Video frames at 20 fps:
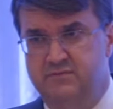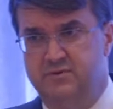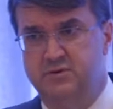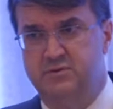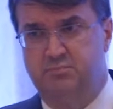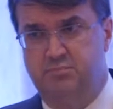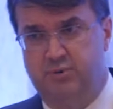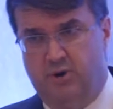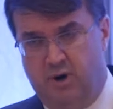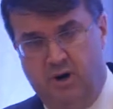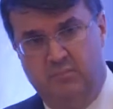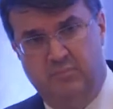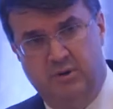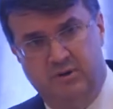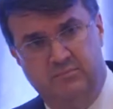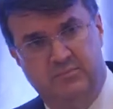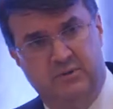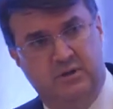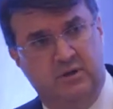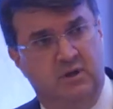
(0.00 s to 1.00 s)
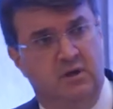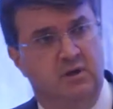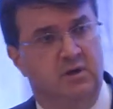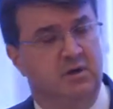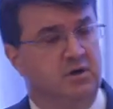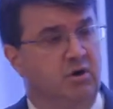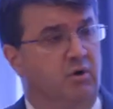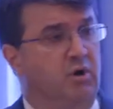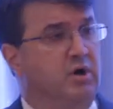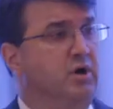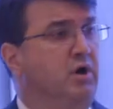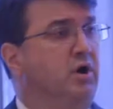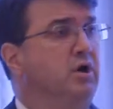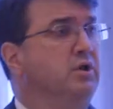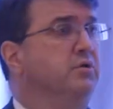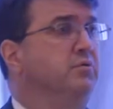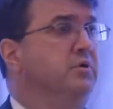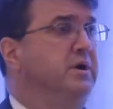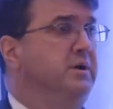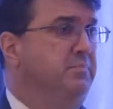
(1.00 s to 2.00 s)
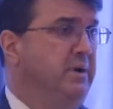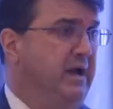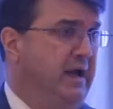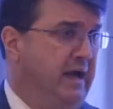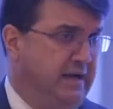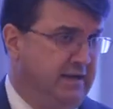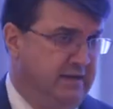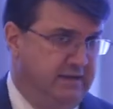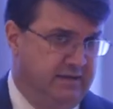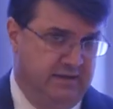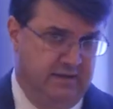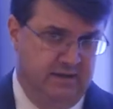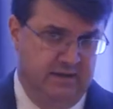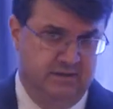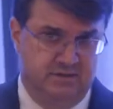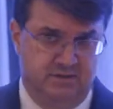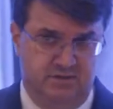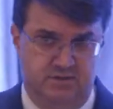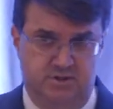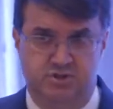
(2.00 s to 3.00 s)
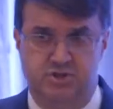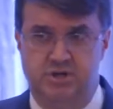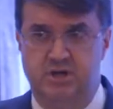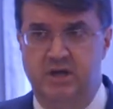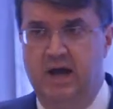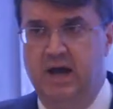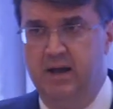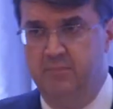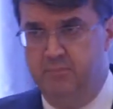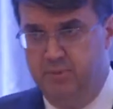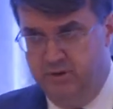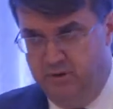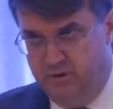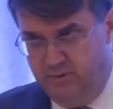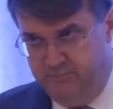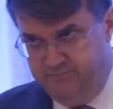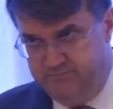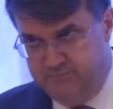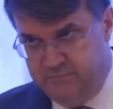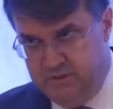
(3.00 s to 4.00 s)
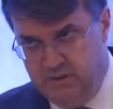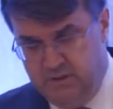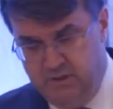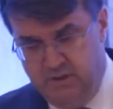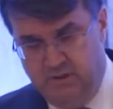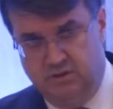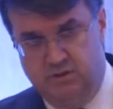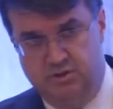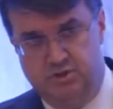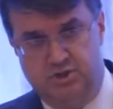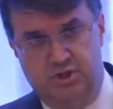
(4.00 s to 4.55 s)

of the department, going all the way back to the GI Bill. The